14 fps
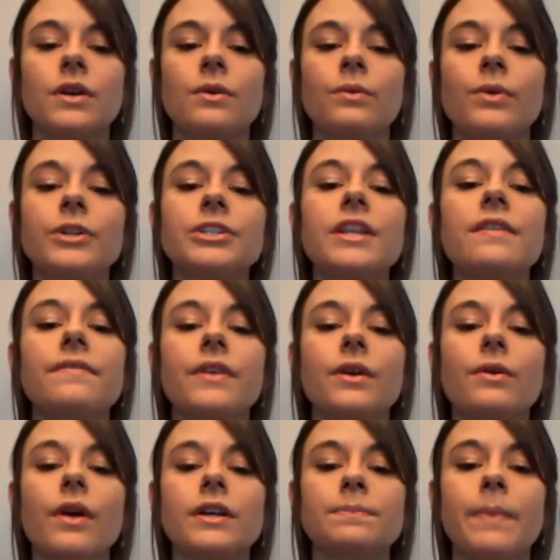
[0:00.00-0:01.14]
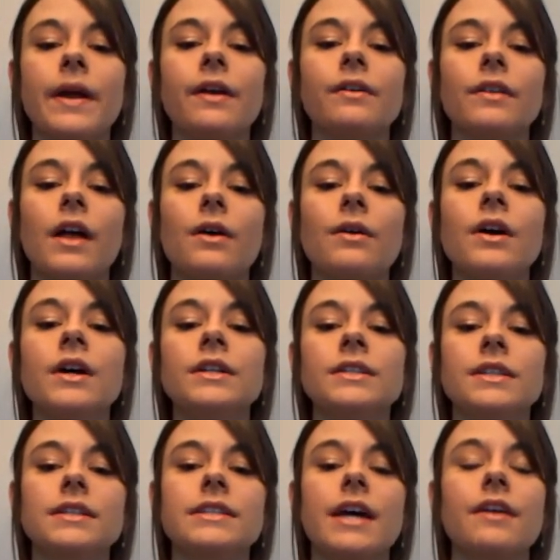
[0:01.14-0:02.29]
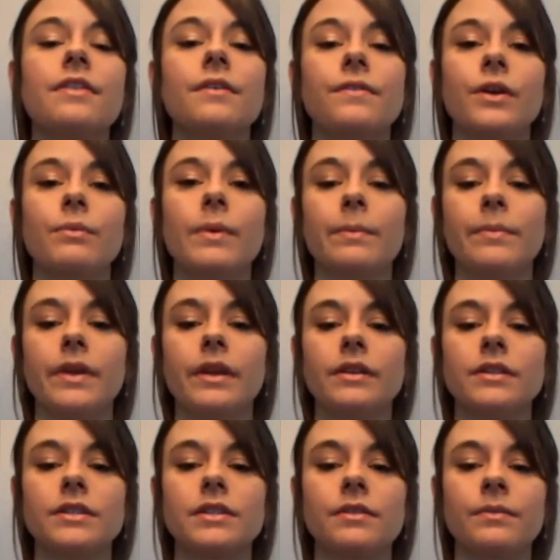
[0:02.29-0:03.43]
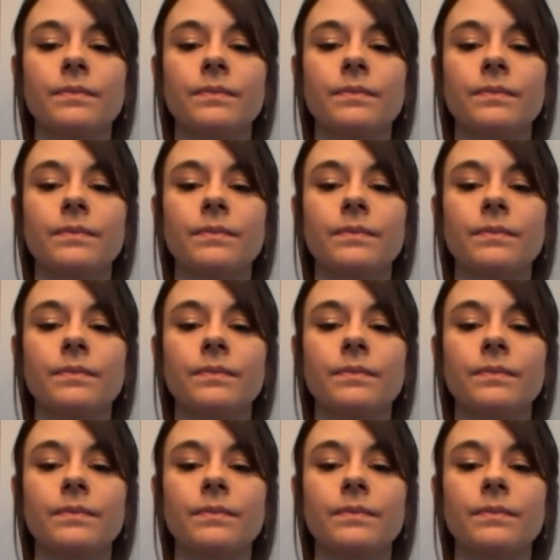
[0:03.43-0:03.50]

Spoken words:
which they view as parallel to the death of human beings.